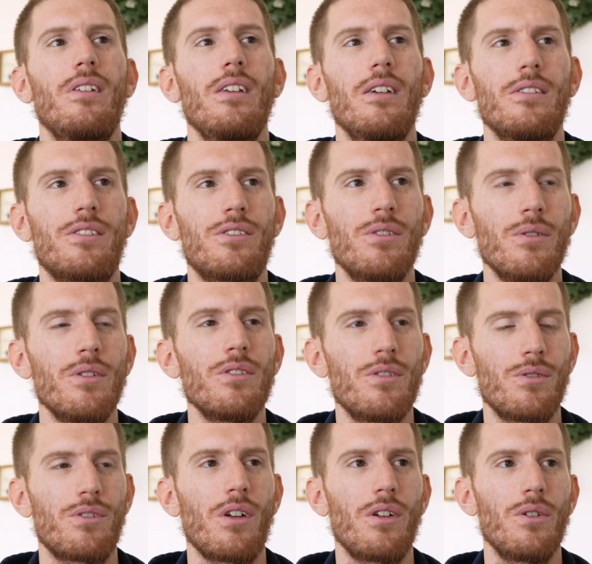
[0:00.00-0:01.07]
As soon as
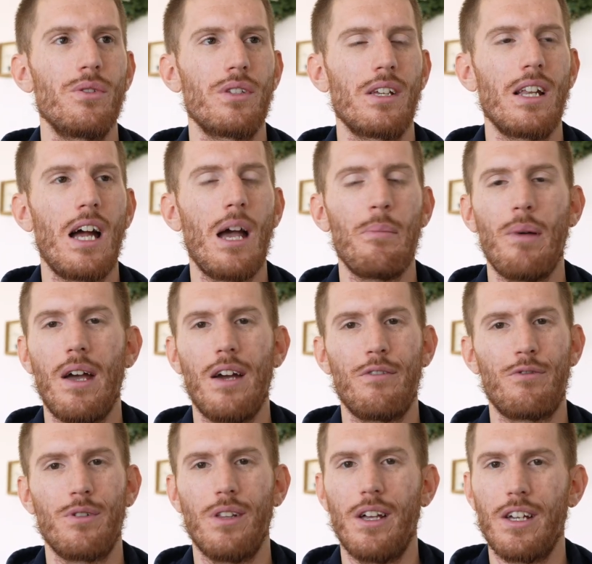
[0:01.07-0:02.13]
you start using an iPad
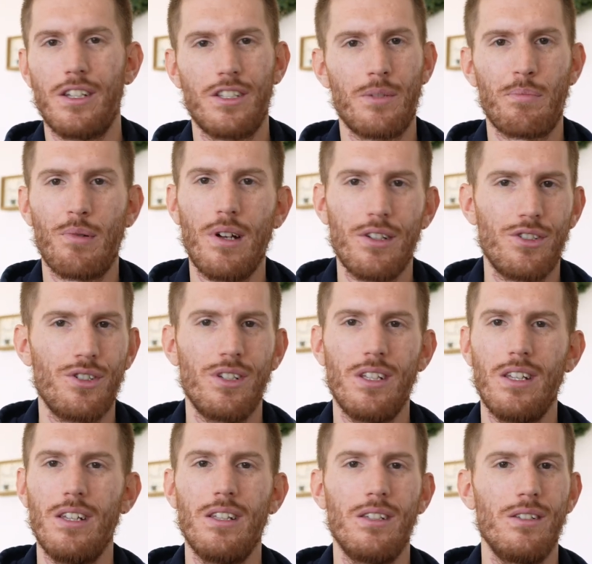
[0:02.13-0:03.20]
for like
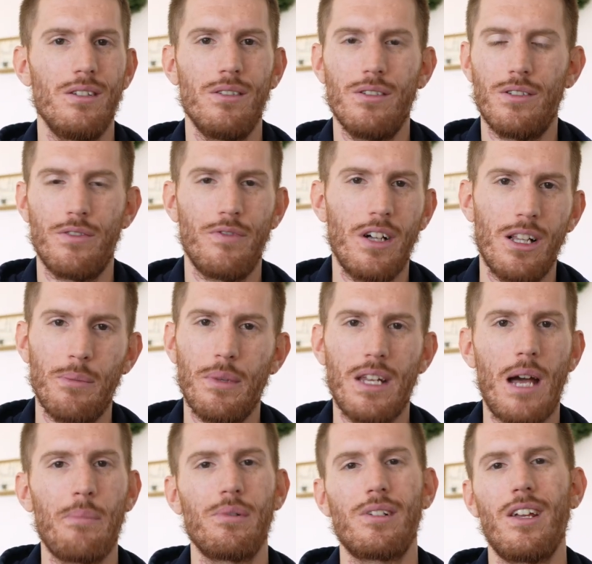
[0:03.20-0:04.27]
spreadsheet, development
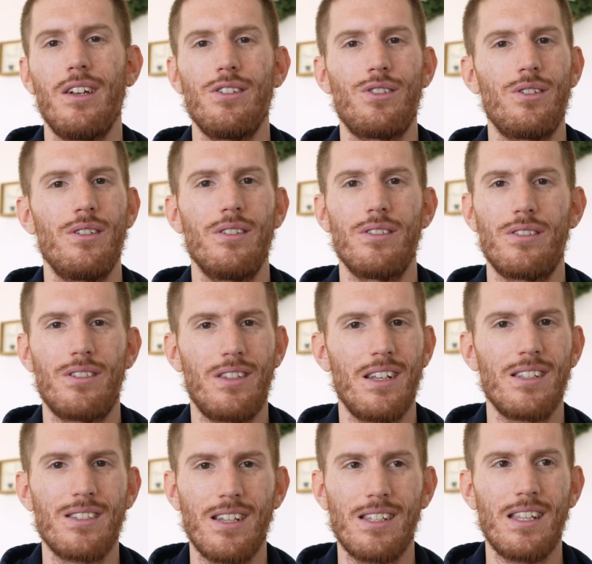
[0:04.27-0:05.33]
applications,
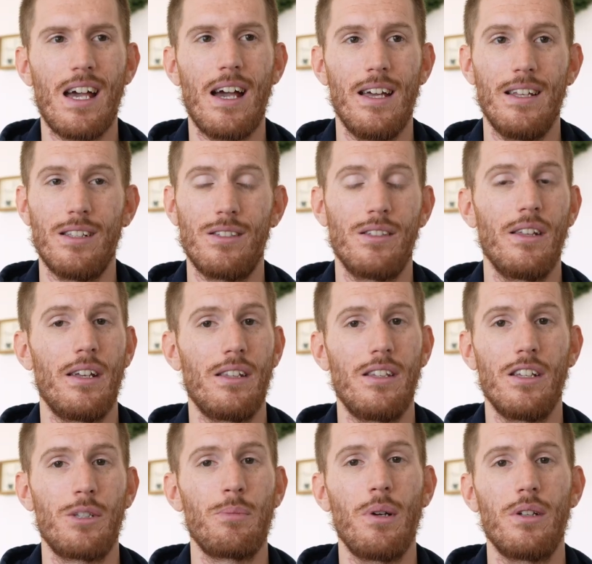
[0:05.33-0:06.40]
things like that, it like the
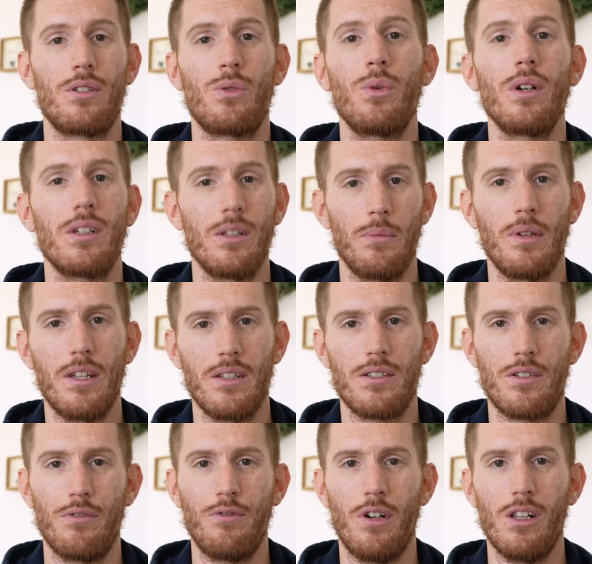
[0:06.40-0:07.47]
experience quickly begins
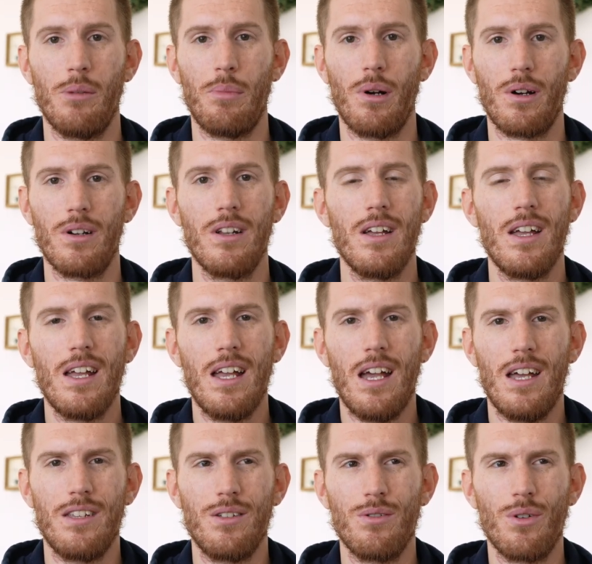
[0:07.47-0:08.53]
to fall apart.
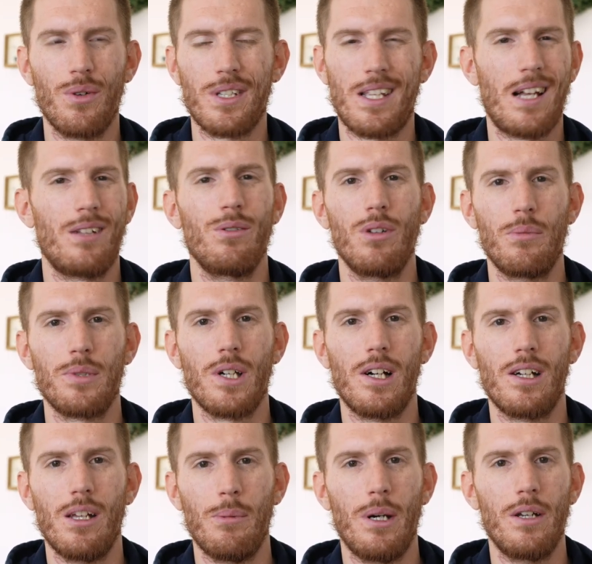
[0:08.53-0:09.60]
And you know exactly what I'm
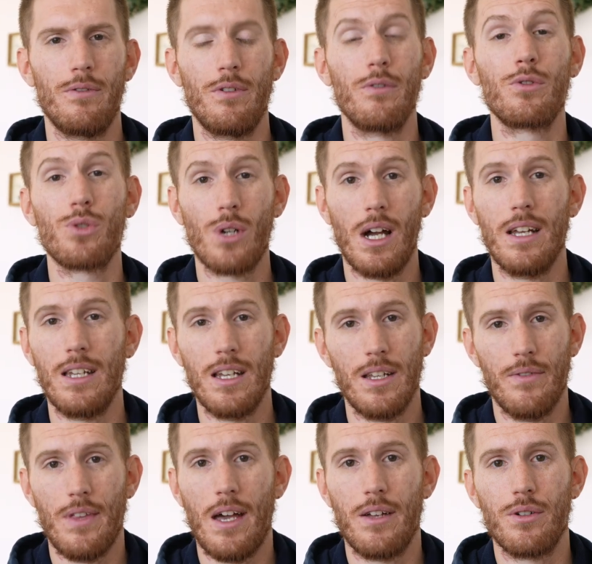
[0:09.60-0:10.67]
talking about if you've tried any
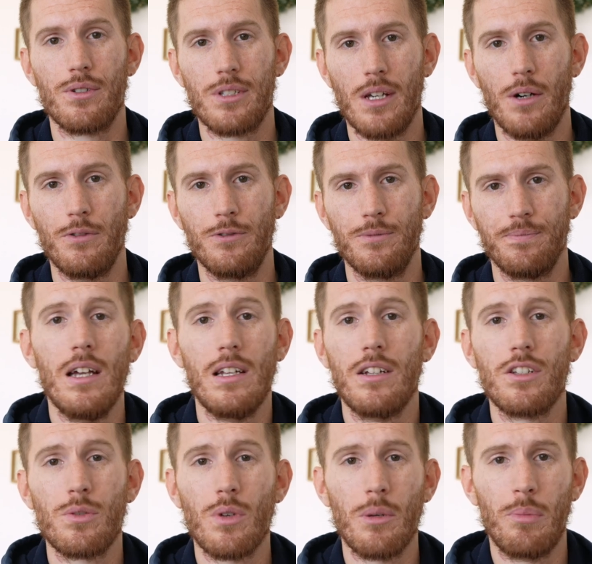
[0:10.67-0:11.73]
of that yourself. And I
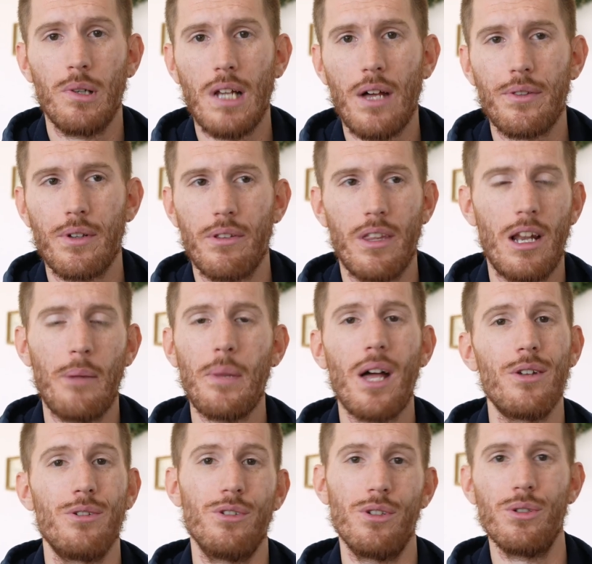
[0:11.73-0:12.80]
just want to put out there that I'm
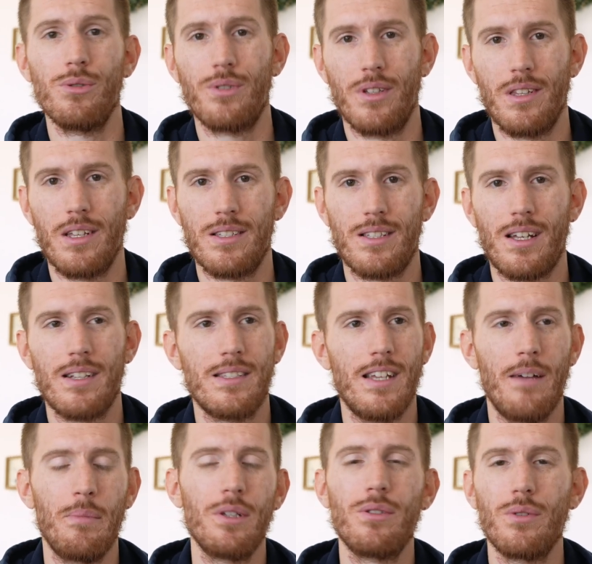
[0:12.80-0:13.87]
not new to this. Like I say,
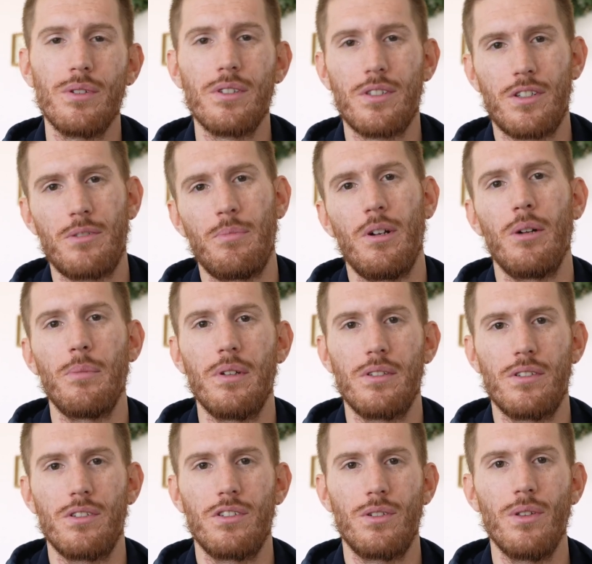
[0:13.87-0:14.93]
I've been doing this experiment
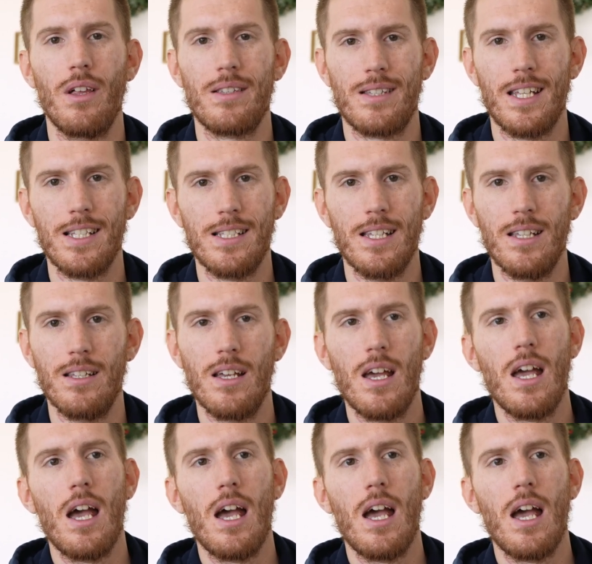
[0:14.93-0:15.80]
since 2018.